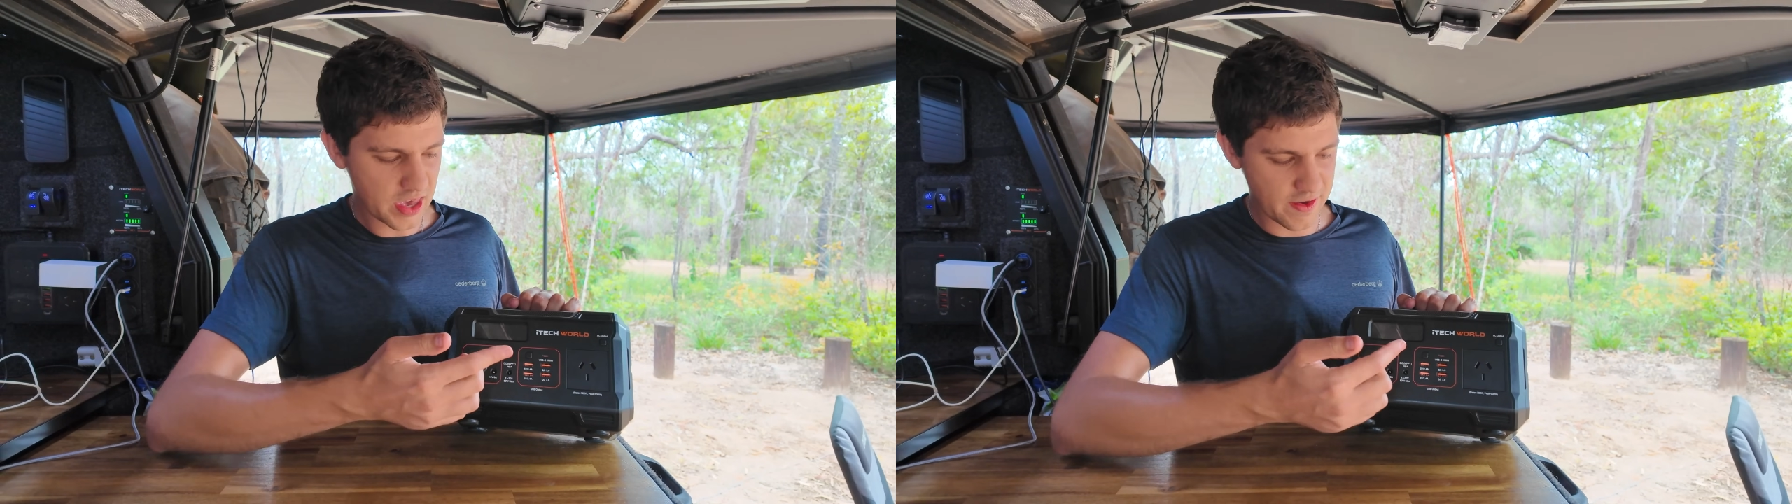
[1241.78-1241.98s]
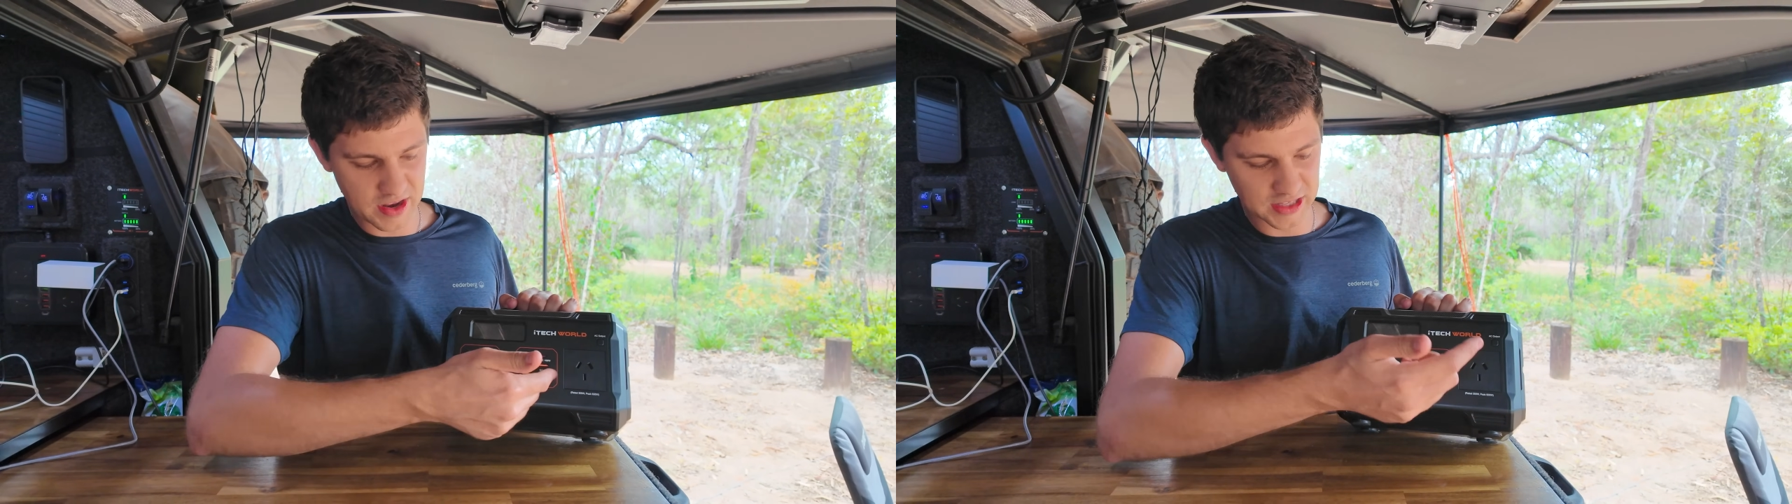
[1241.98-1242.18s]

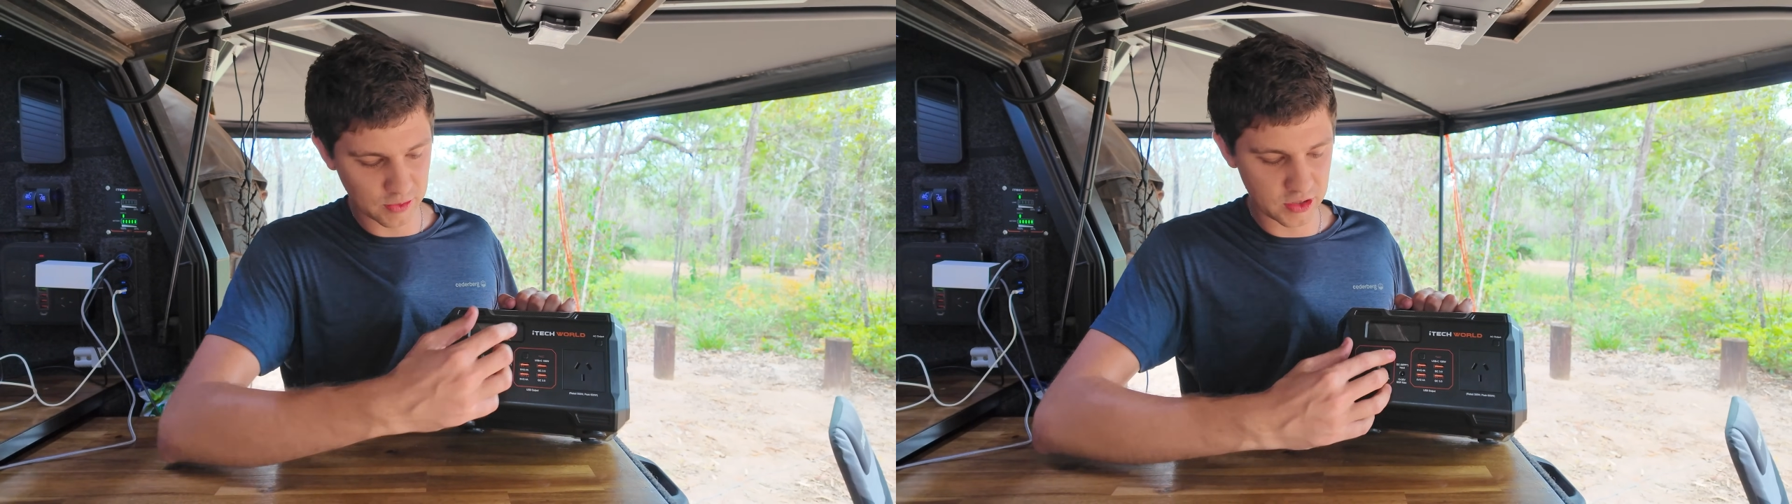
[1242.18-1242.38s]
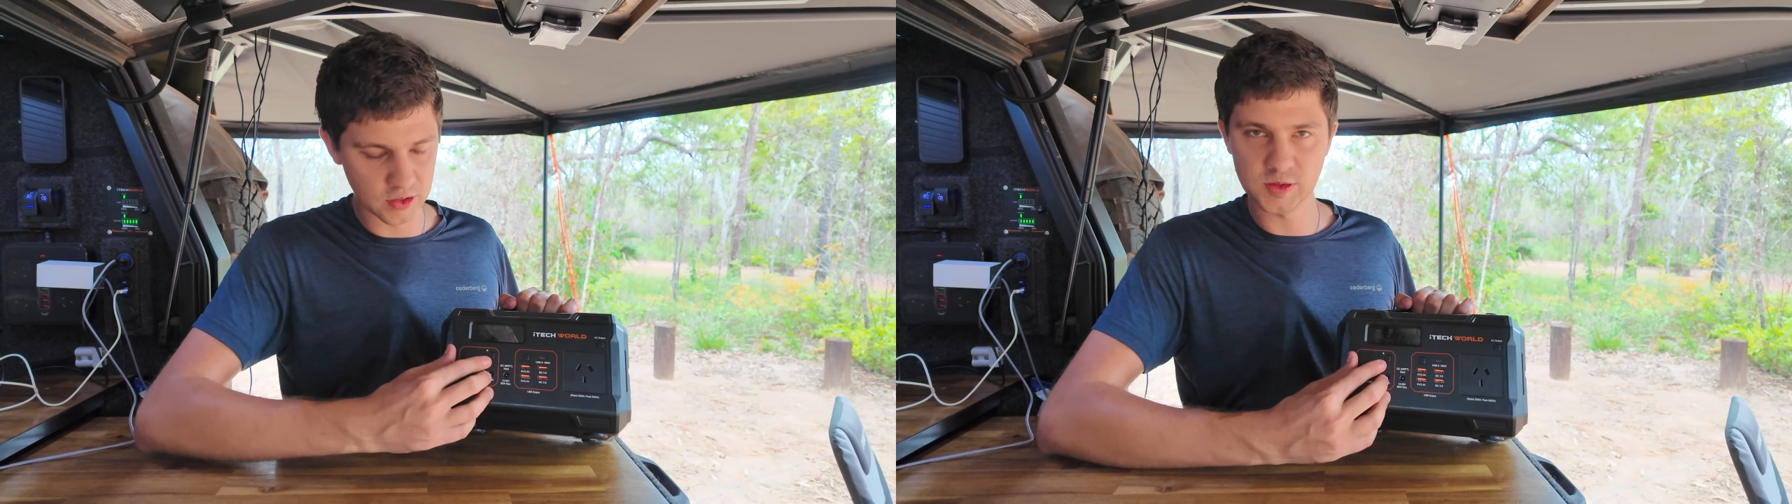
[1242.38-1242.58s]
if you need some
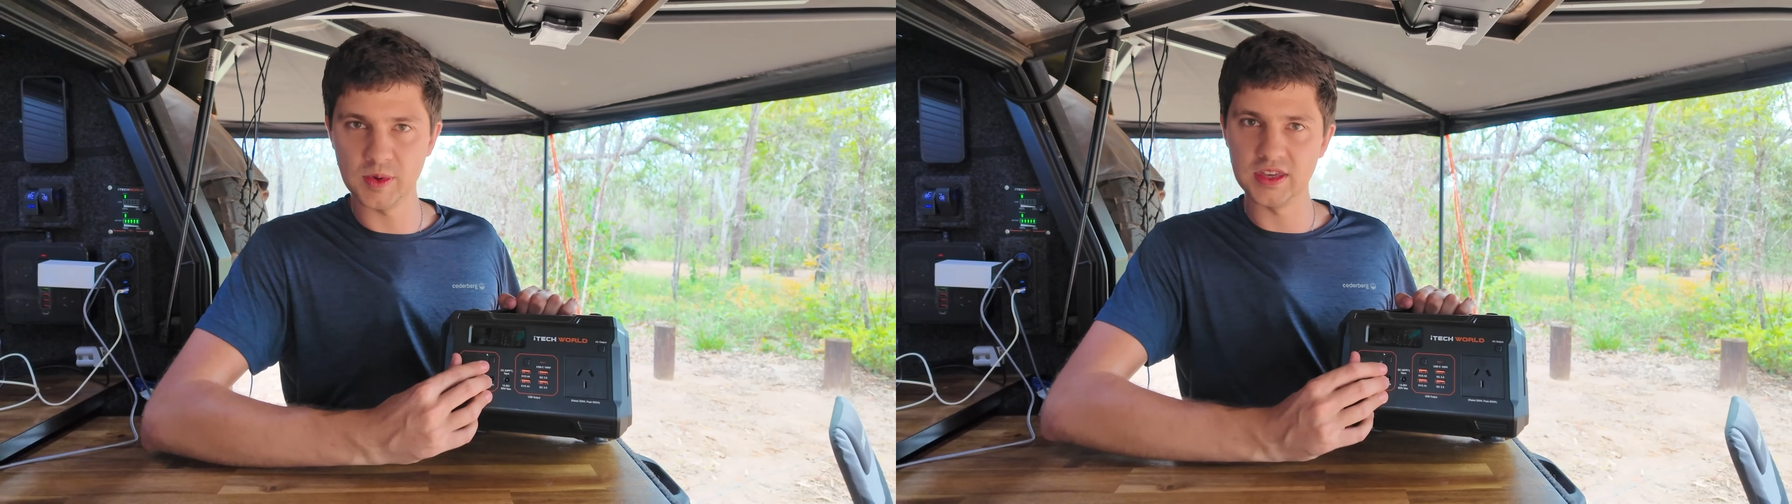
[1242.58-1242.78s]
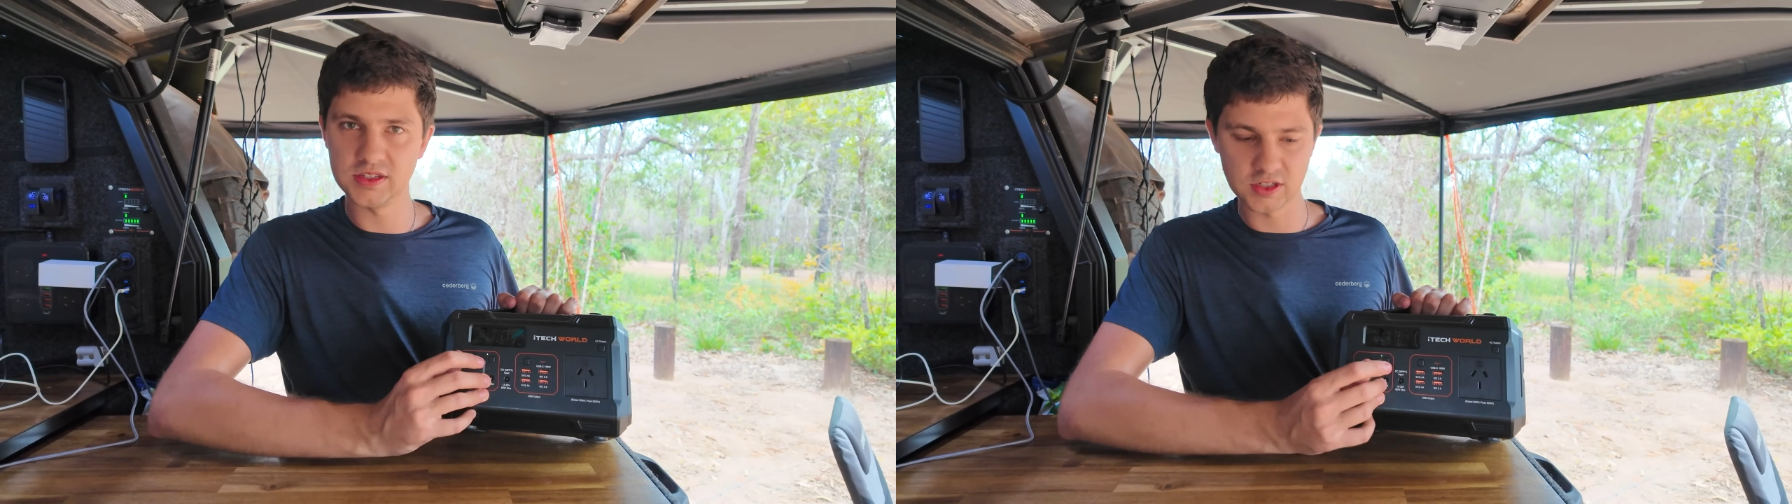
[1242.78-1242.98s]
more USBs,